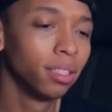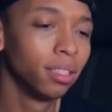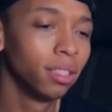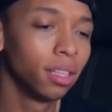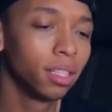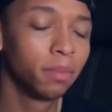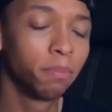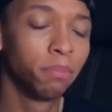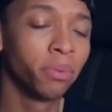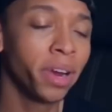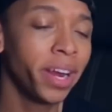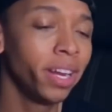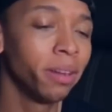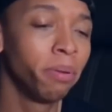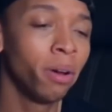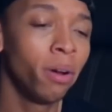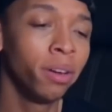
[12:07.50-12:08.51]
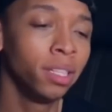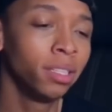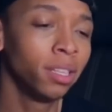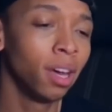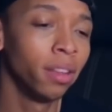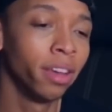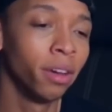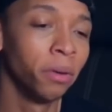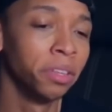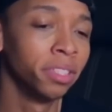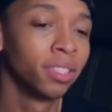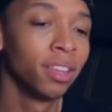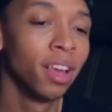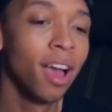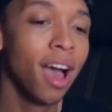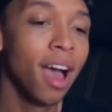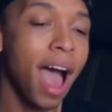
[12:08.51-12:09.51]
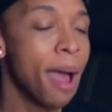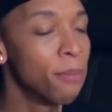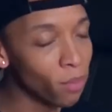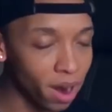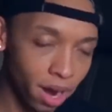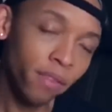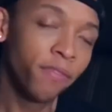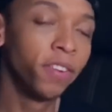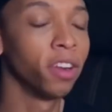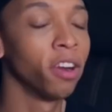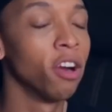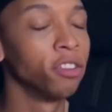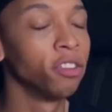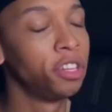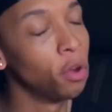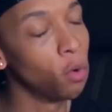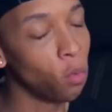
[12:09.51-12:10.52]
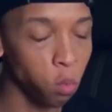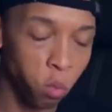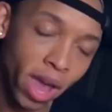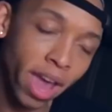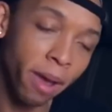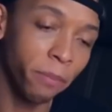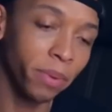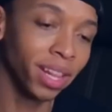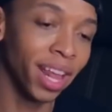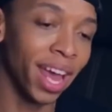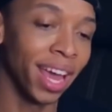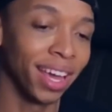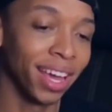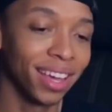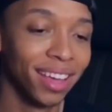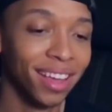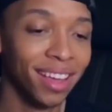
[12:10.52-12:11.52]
It's great at ponytail though. I'm ready for her to whip, like.